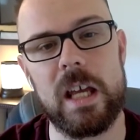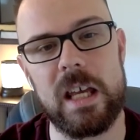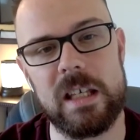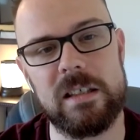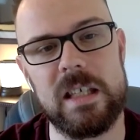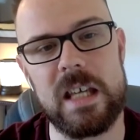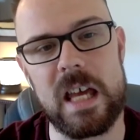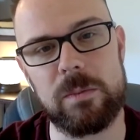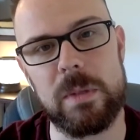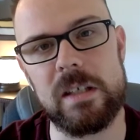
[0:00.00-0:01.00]
is the
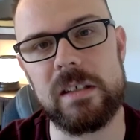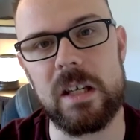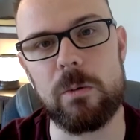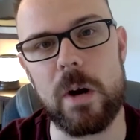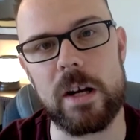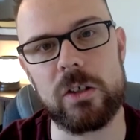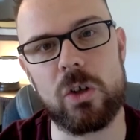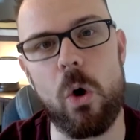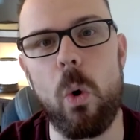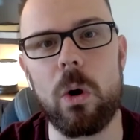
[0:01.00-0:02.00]
SBC run its
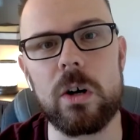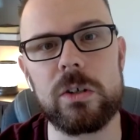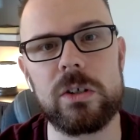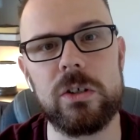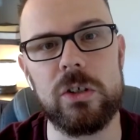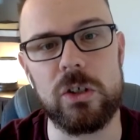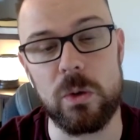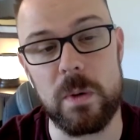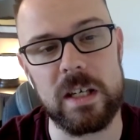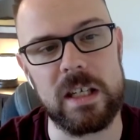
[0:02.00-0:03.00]
course? Do
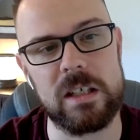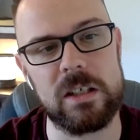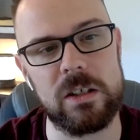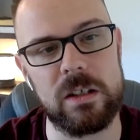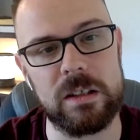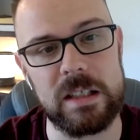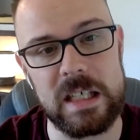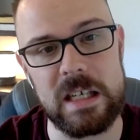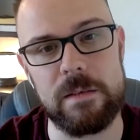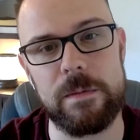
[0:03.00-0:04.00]
we need to
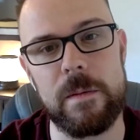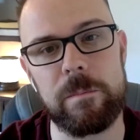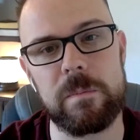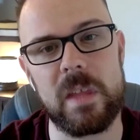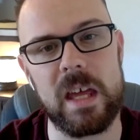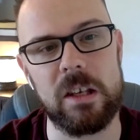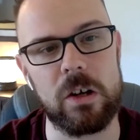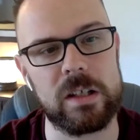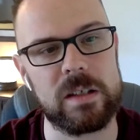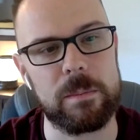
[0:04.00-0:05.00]
leave and
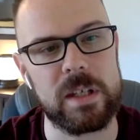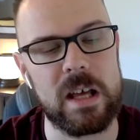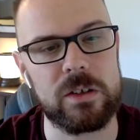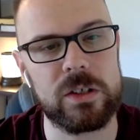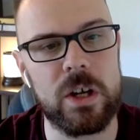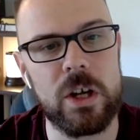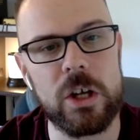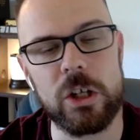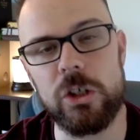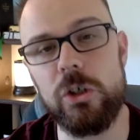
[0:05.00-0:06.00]
look at something else?
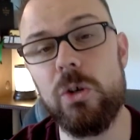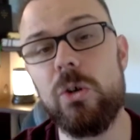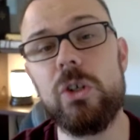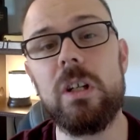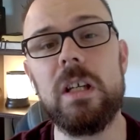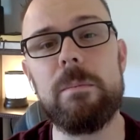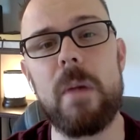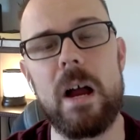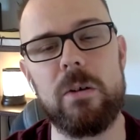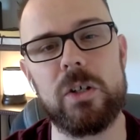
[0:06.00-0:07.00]
Usually
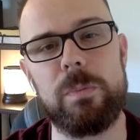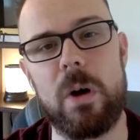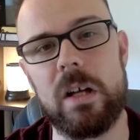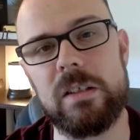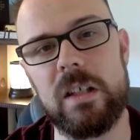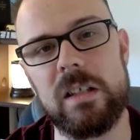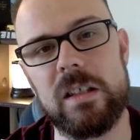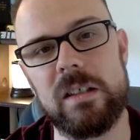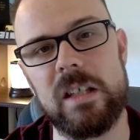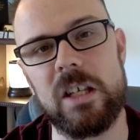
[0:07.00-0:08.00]
my response
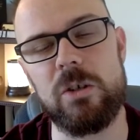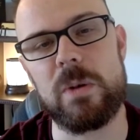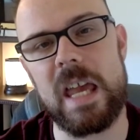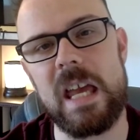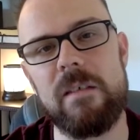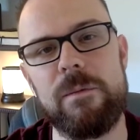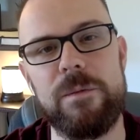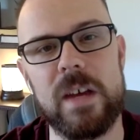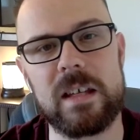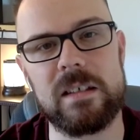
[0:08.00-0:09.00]
is that you can't
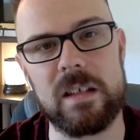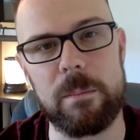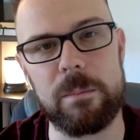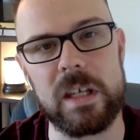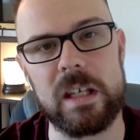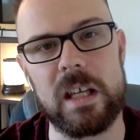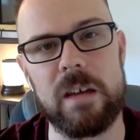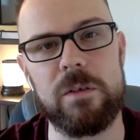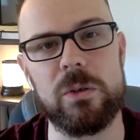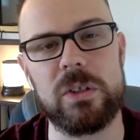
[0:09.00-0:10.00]
fix something
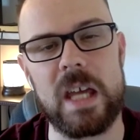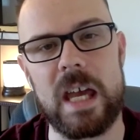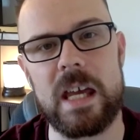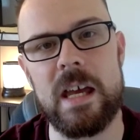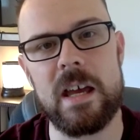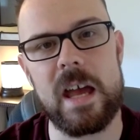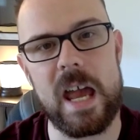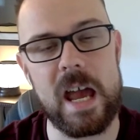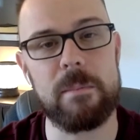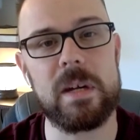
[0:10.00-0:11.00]
if you say,
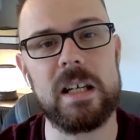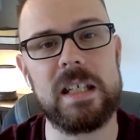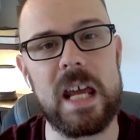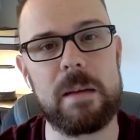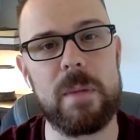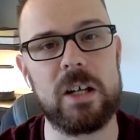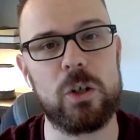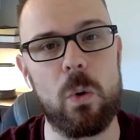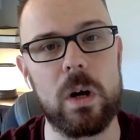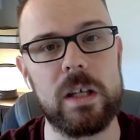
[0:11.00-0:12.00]
hey, I'm going to take my
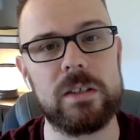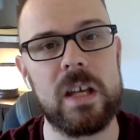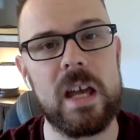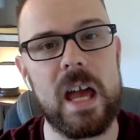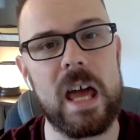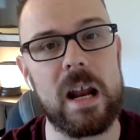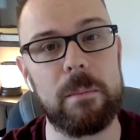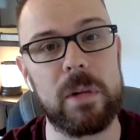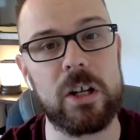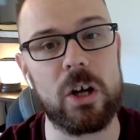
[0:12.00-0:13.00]
toys and
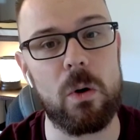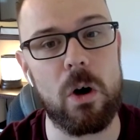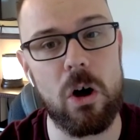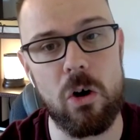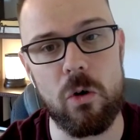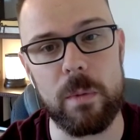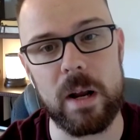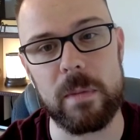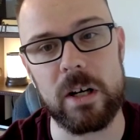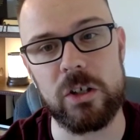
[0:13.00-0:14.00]
I'm going to go home and
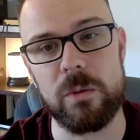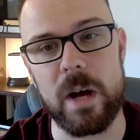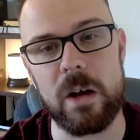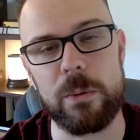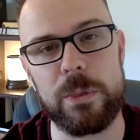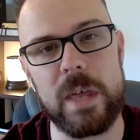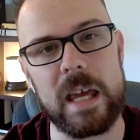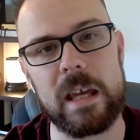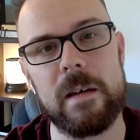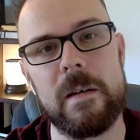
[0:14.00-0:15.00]
I'm going to do my own
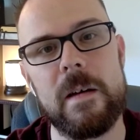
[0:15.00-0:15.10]
thing.